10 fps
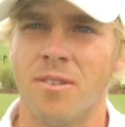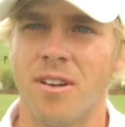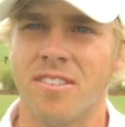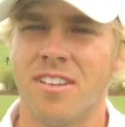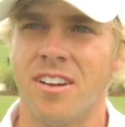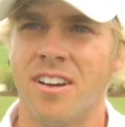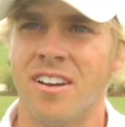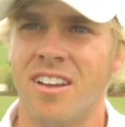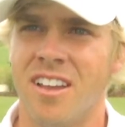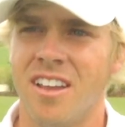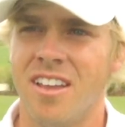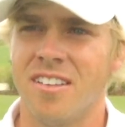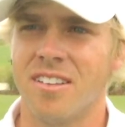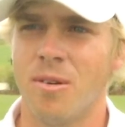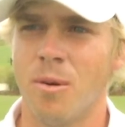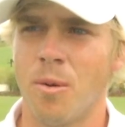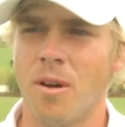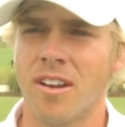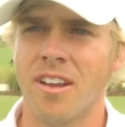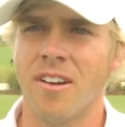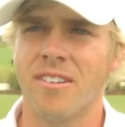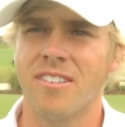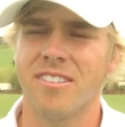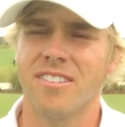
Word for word: for the rest of the year to get where we want to go.